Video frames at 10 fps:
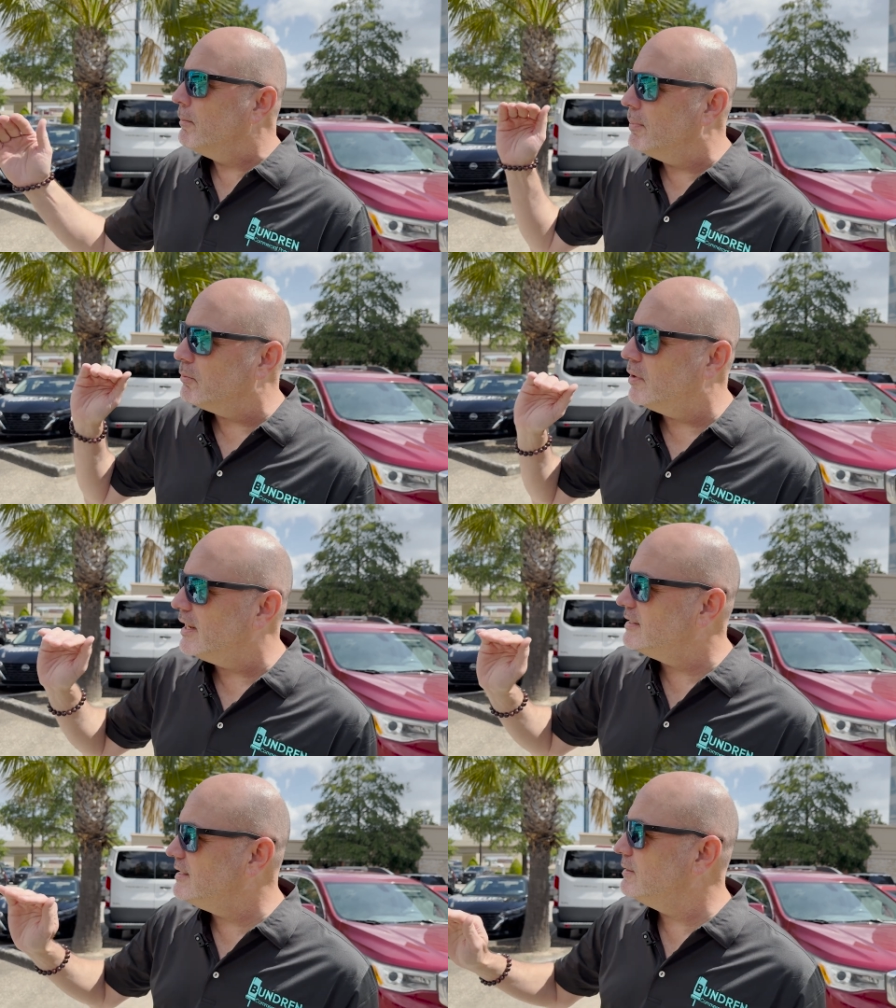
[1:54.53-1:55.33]
But what
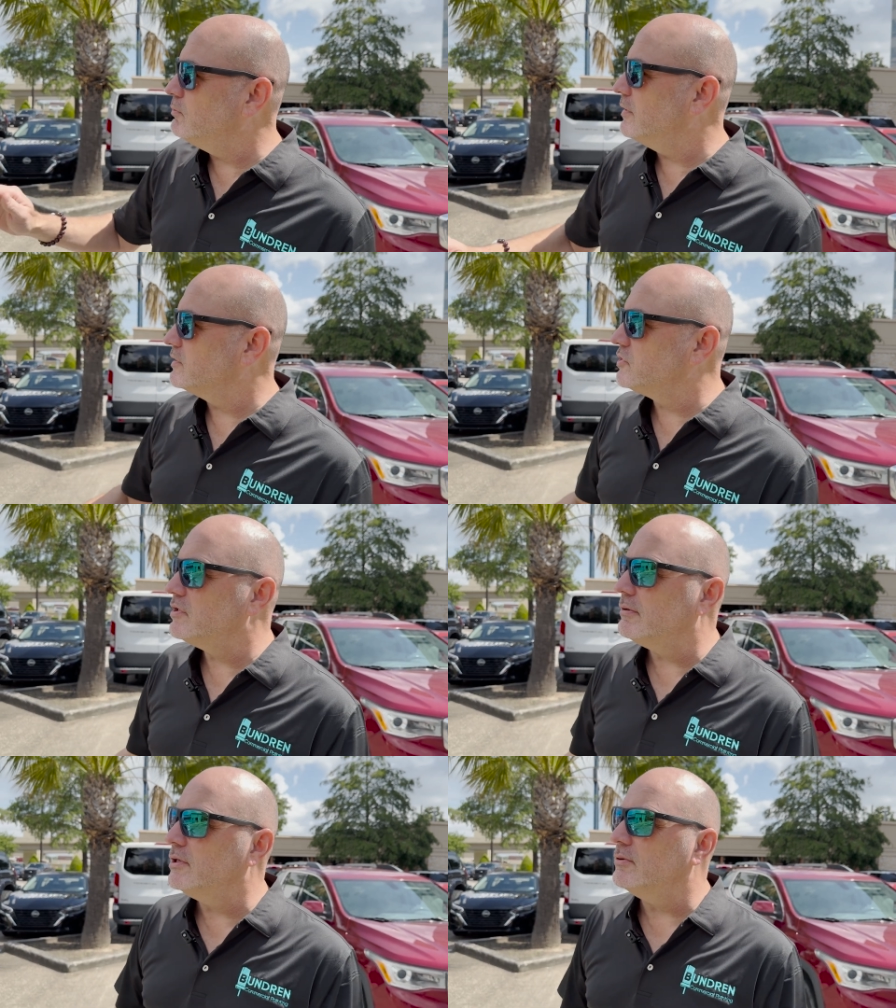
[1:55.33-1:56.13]
I did want to
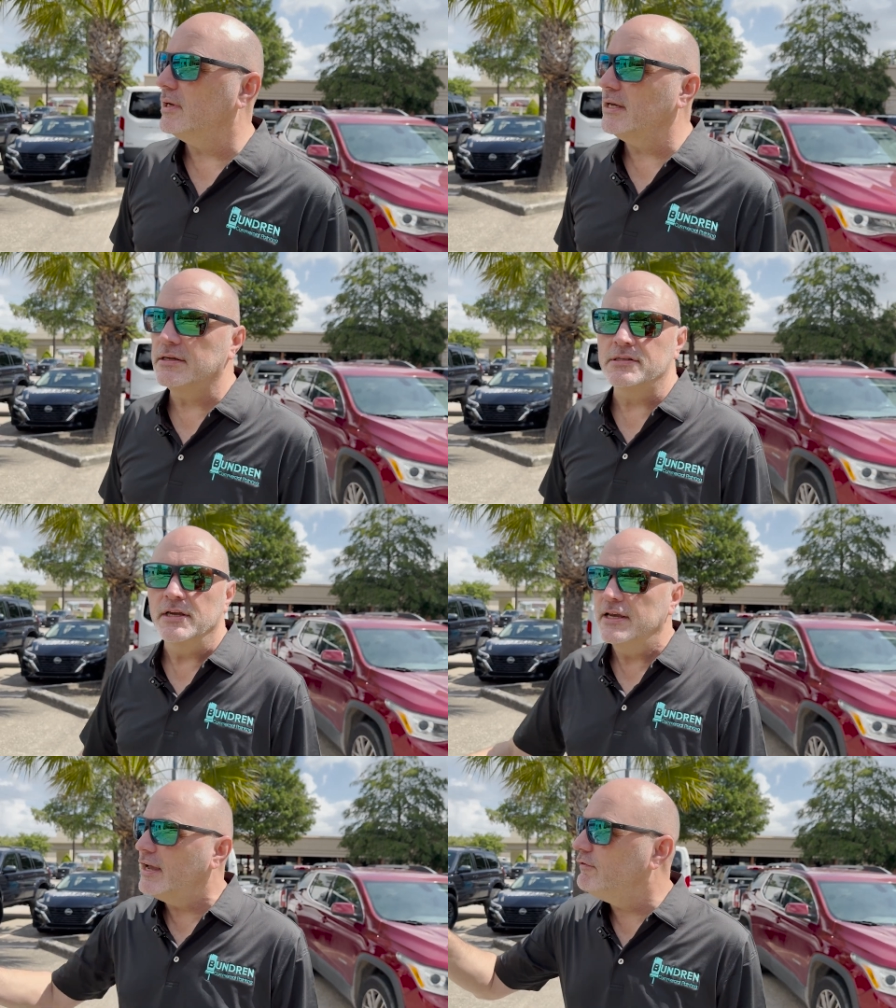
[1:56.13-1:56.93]
show you is
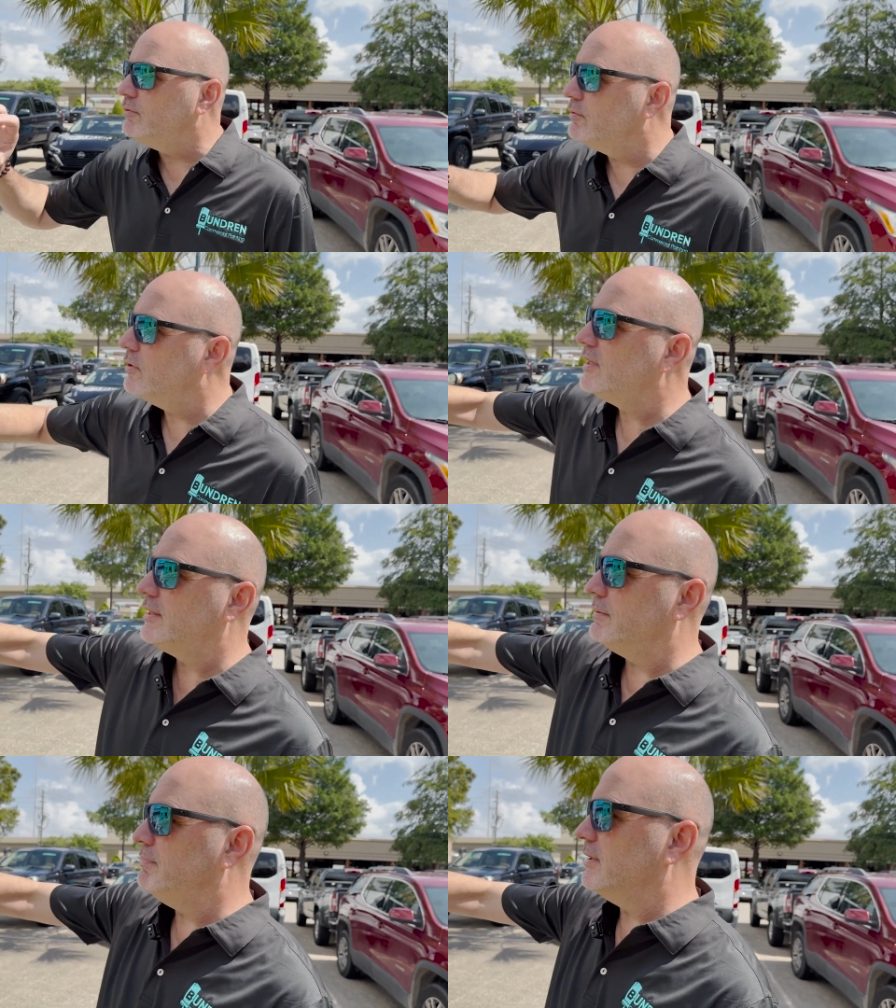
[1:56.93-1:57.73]
if you look at
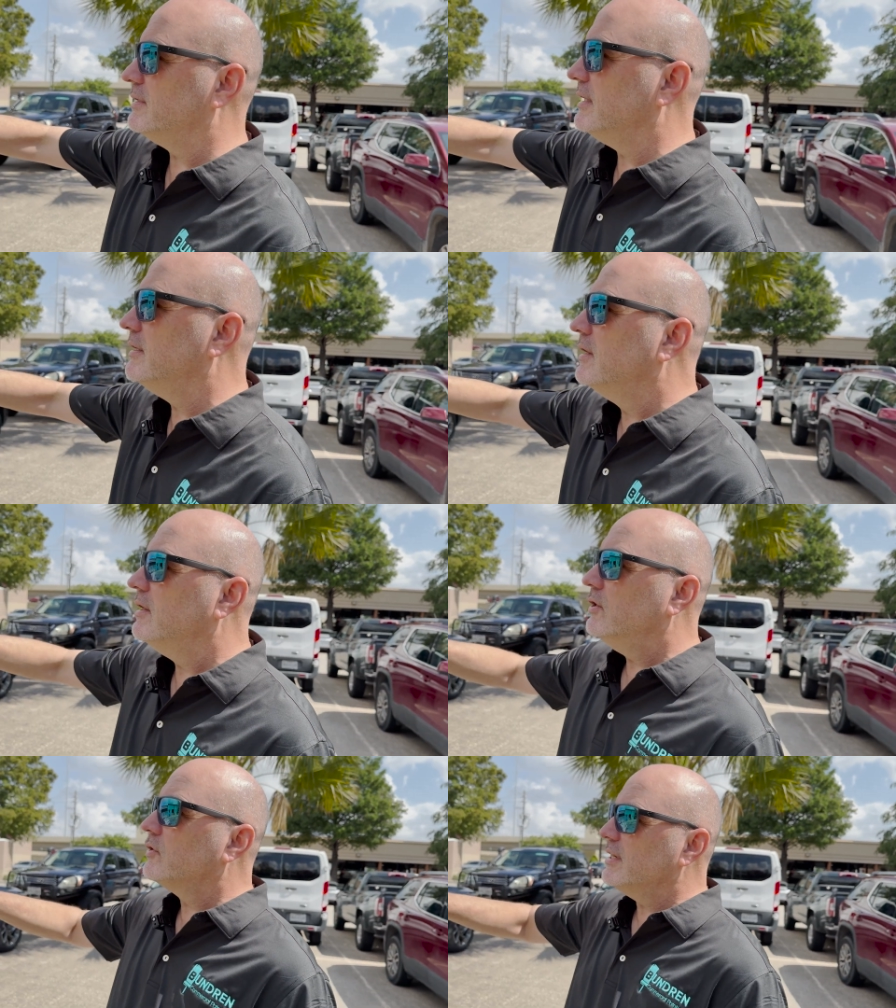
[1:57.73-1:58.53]
the building,
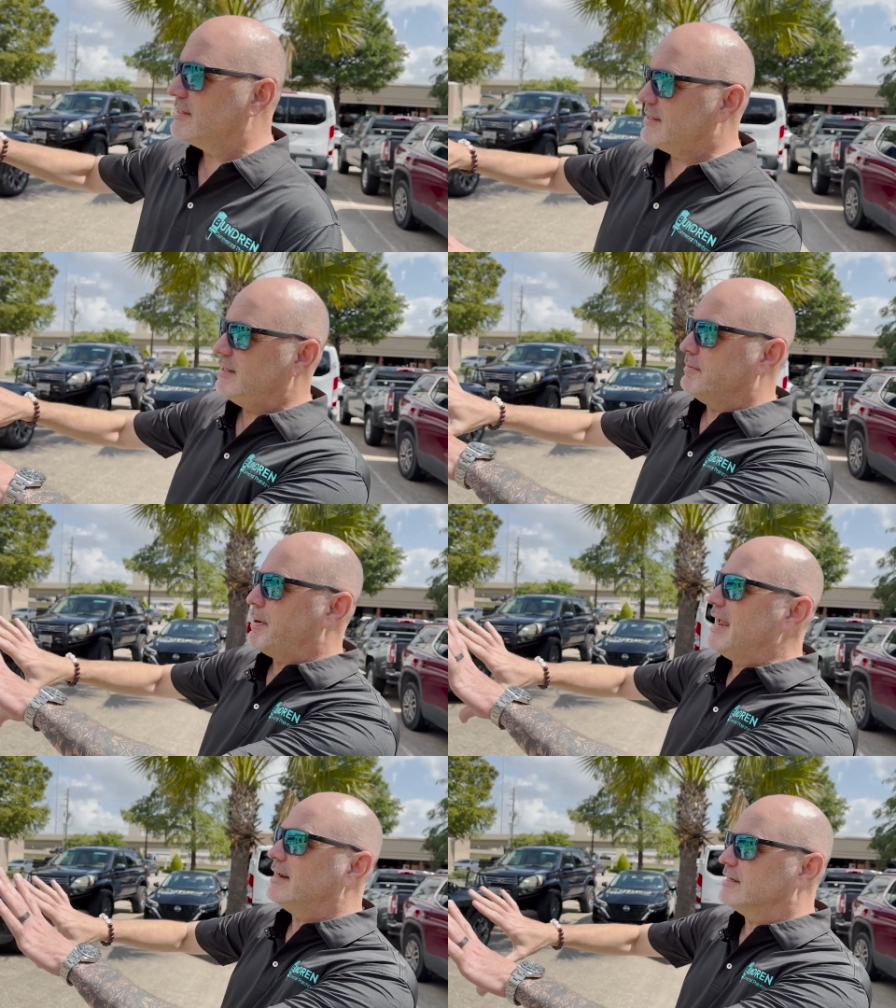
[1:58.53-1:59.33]
you're going to see the
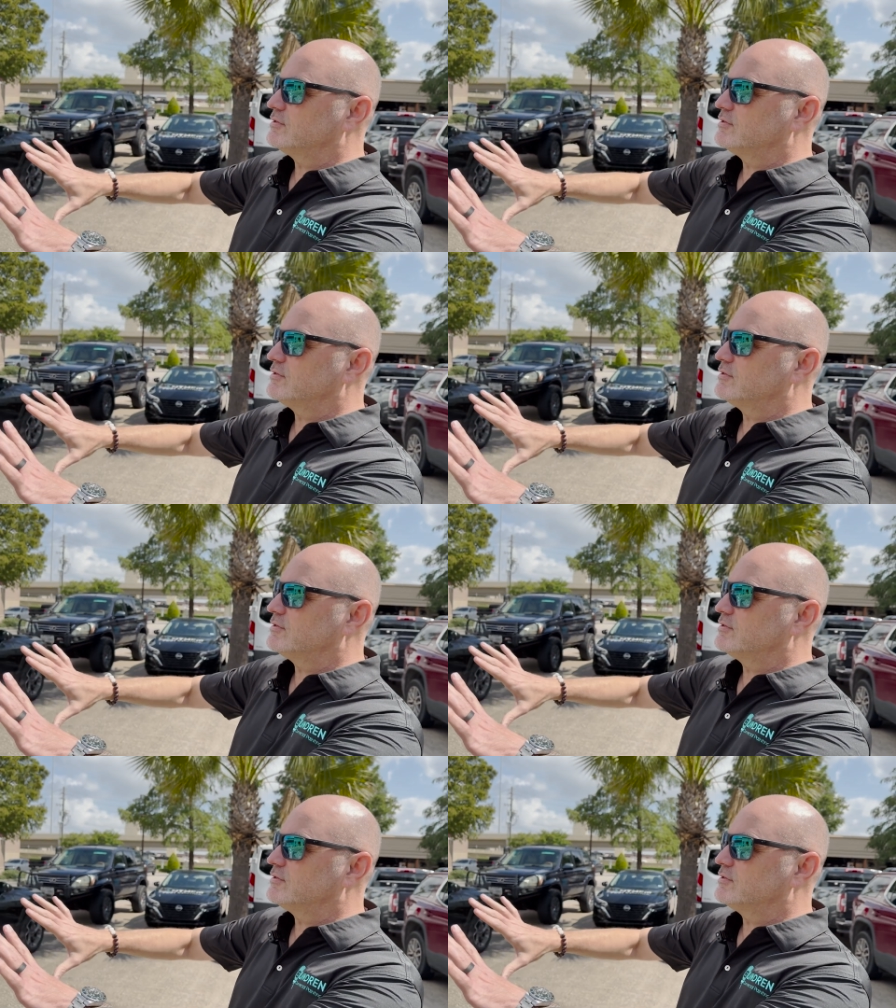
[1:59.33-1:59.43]
paint has